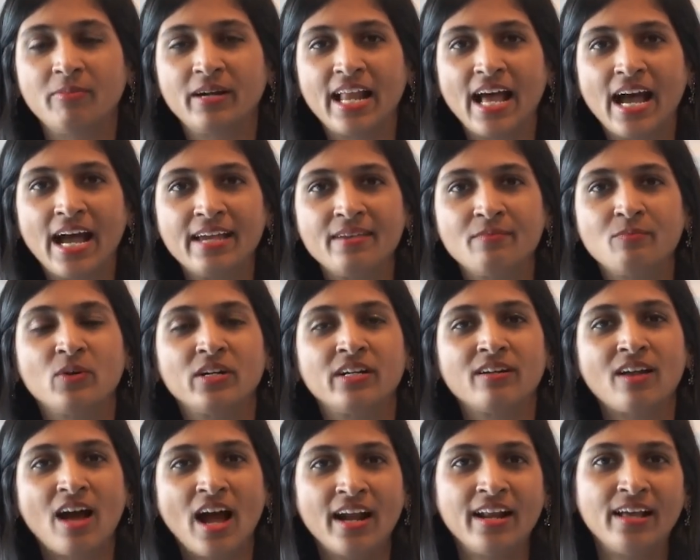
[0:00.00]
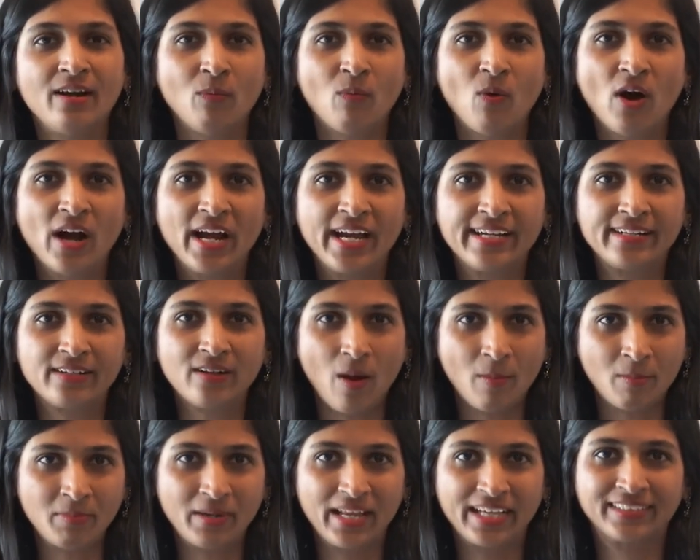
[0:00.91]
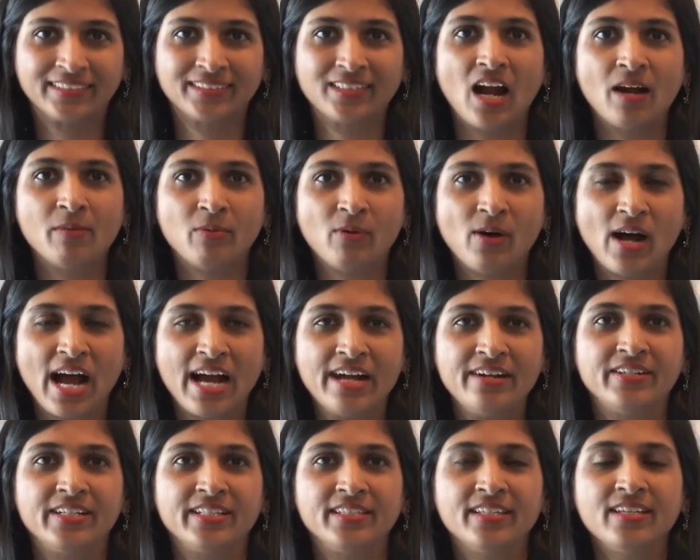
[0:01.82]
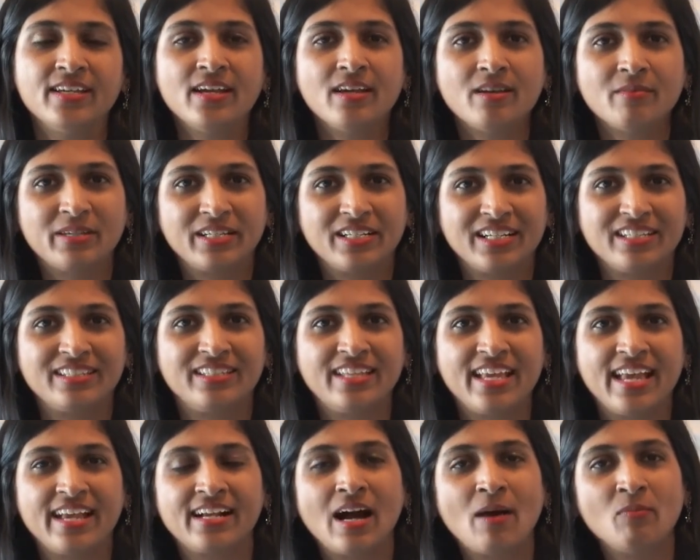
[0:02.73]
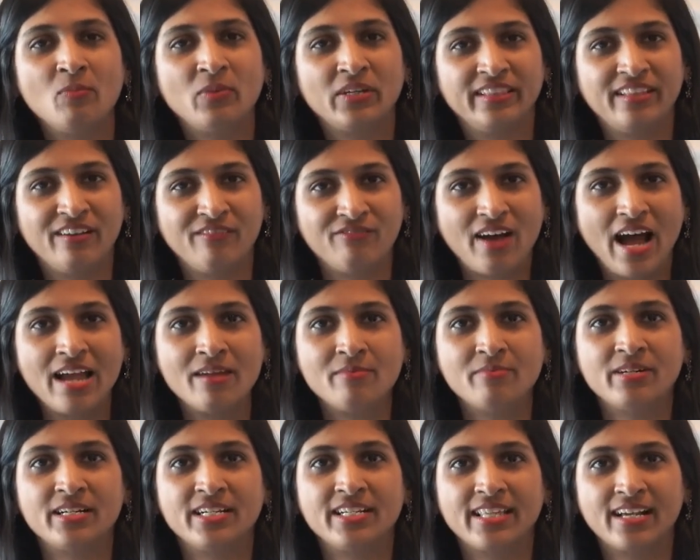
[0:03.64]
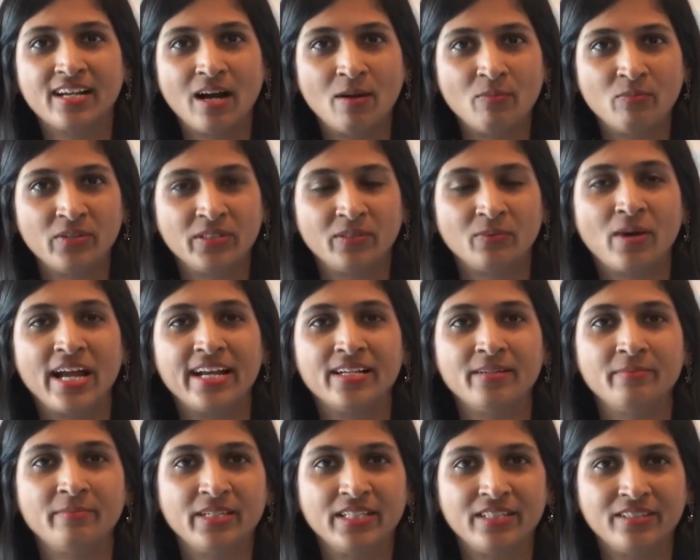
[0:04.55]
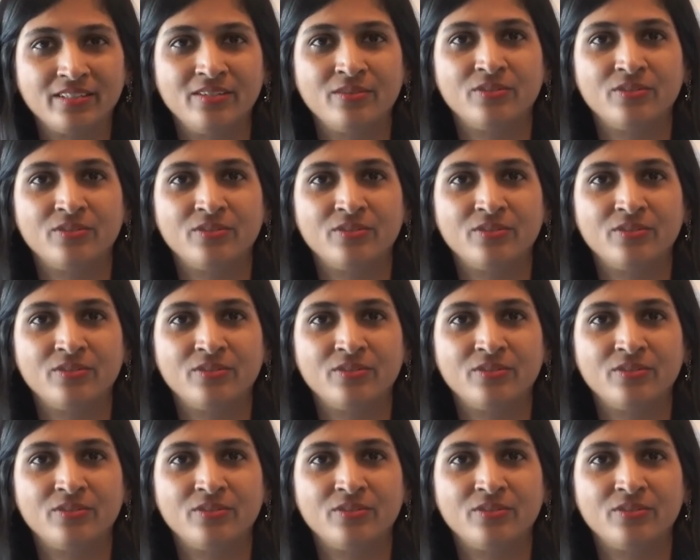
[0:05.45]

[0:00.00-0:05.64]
But I would not avoid complex carbohydrates because they come with the fiber, they come with vitamins,